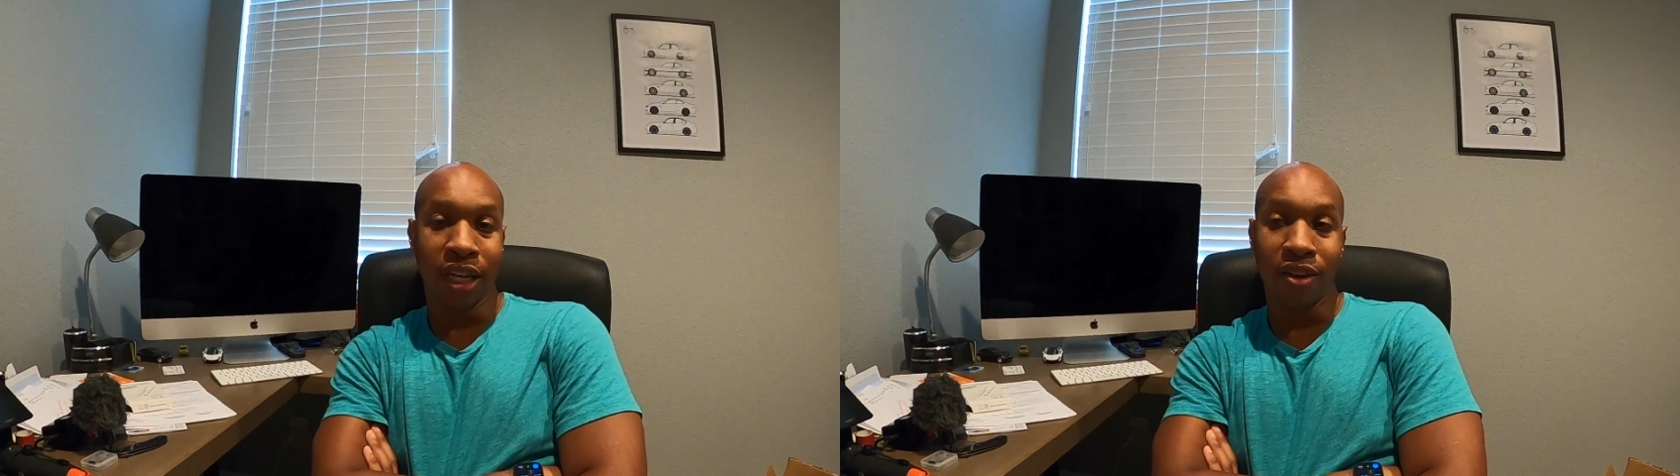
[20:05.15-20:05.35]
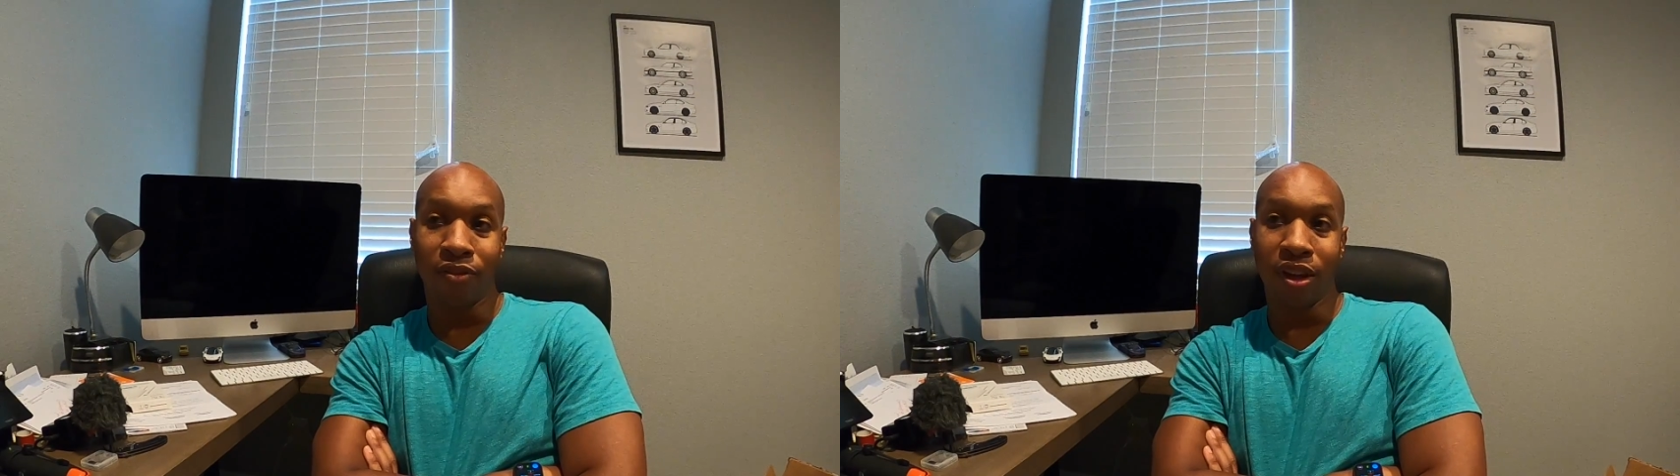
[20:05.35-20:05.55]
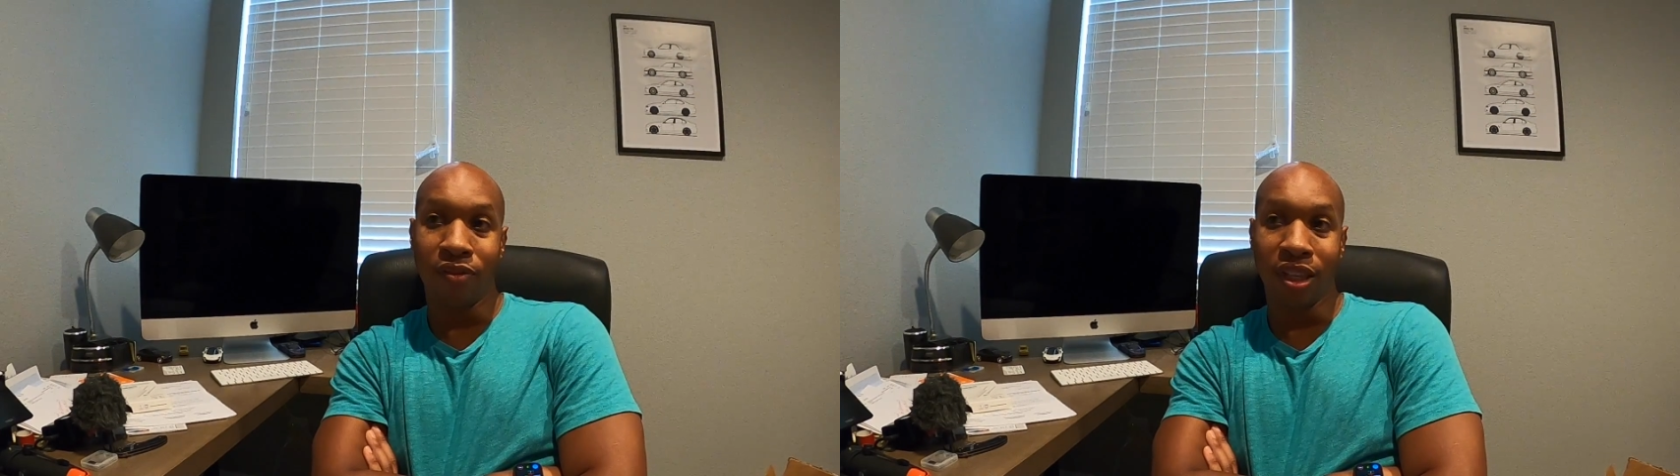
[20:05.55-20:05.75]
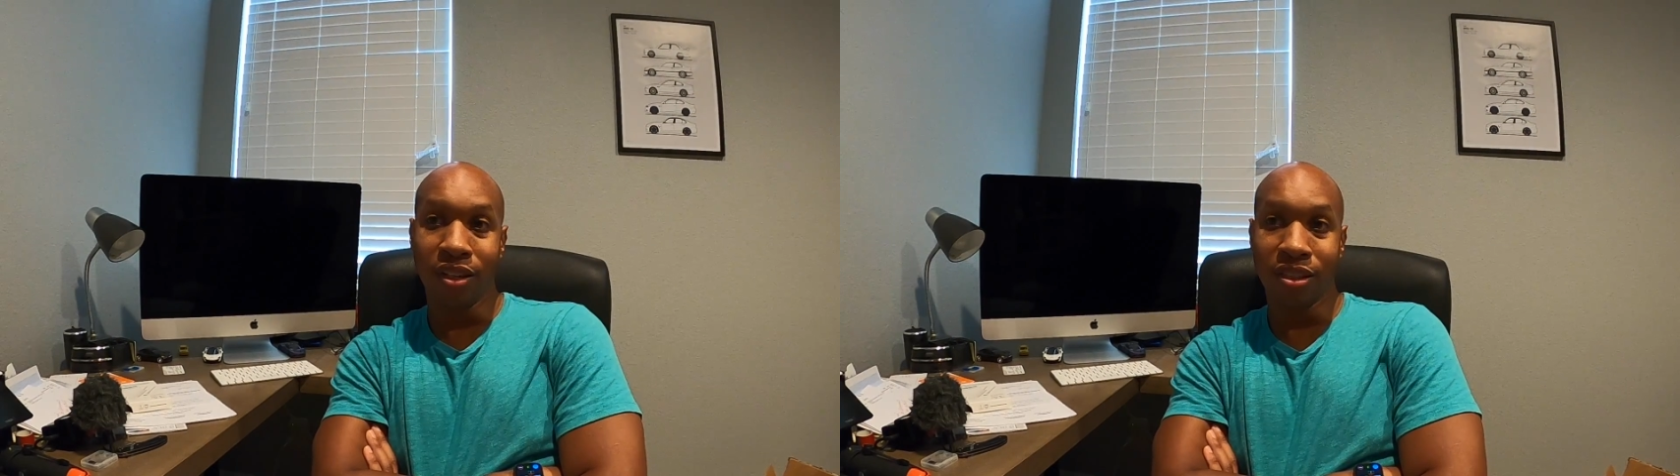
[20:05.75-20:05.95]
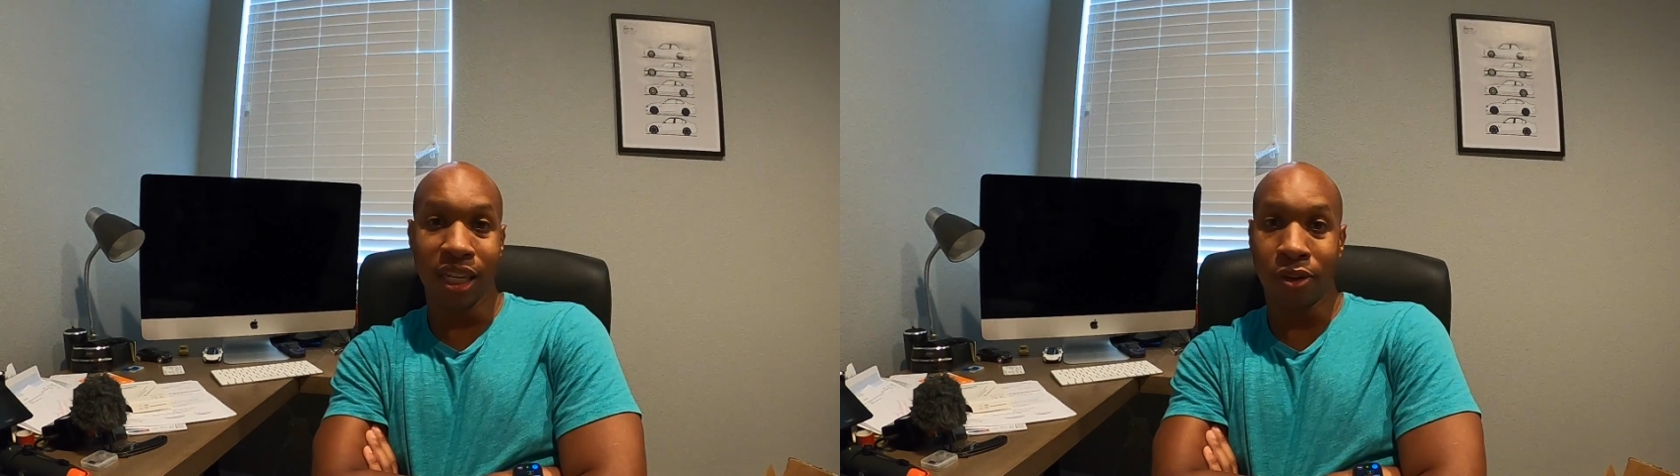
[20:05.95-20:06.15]
Now, if
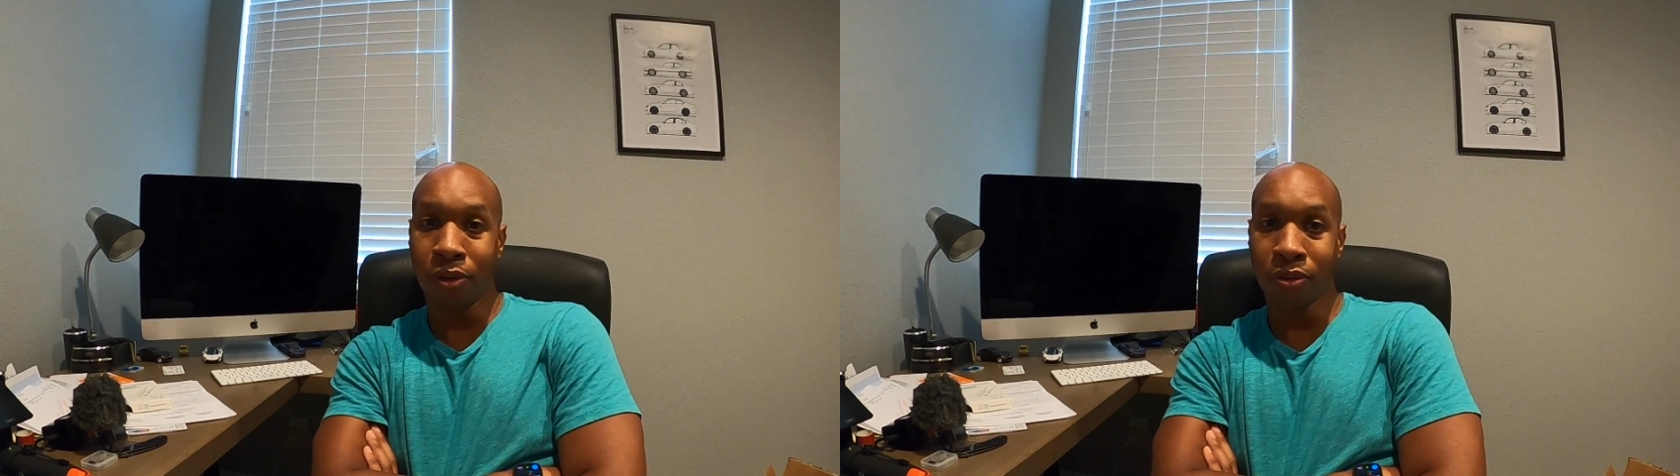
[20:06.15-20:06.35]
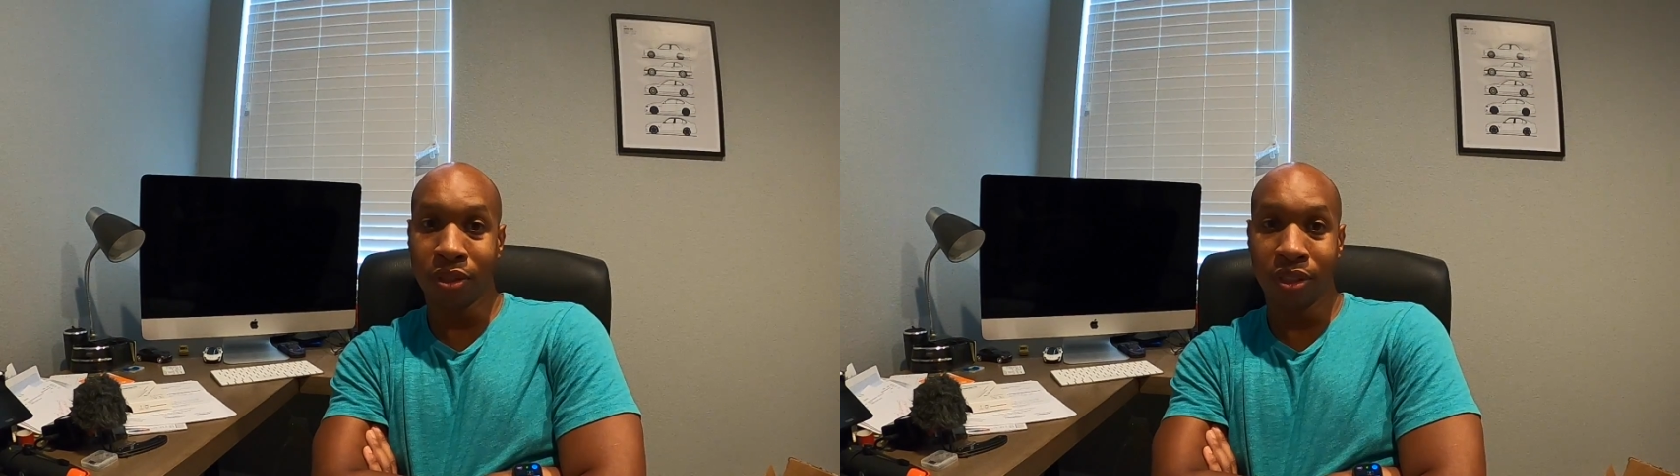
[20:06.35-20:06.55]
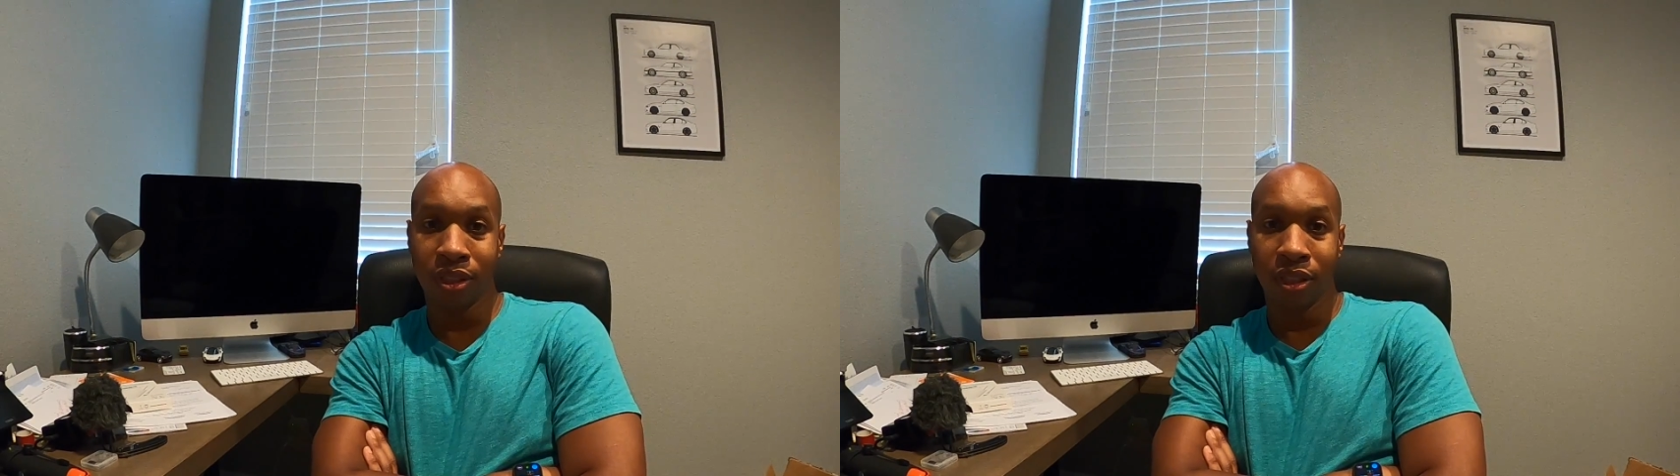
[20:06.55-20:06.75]
dealers don't take holds,